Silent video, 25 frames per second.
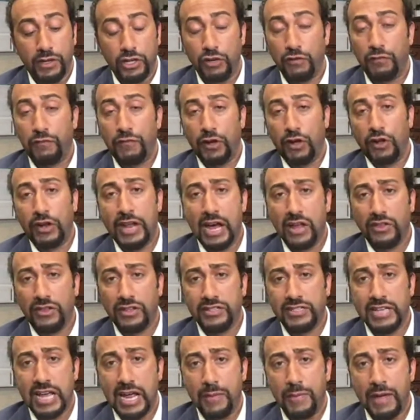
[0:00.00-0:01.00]
You filled out
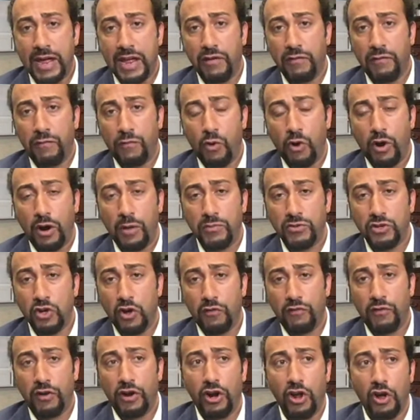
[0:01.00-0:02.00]
the same eight forms
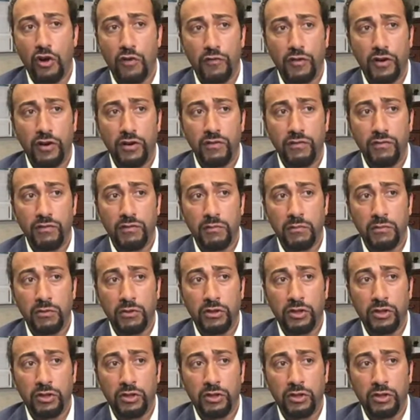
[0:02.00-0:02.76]
over and over.